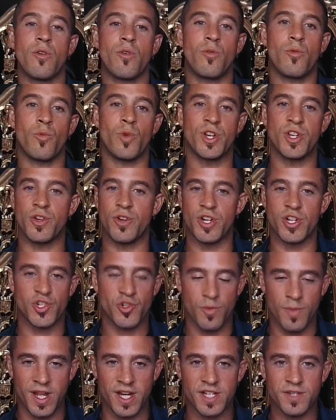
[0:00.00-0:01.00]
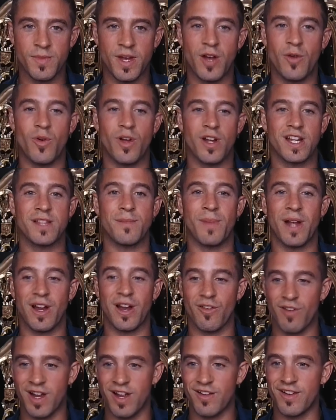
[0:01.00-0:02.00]
we're doing a tremendous amount of work in the
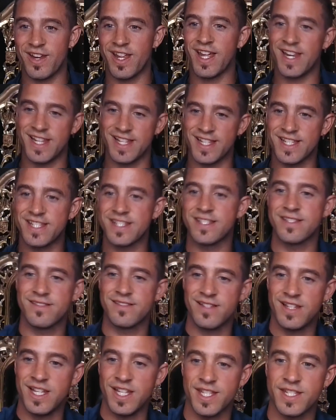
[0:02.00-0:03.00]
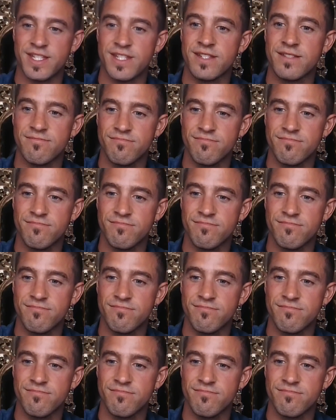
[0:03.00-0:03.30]
background, and it's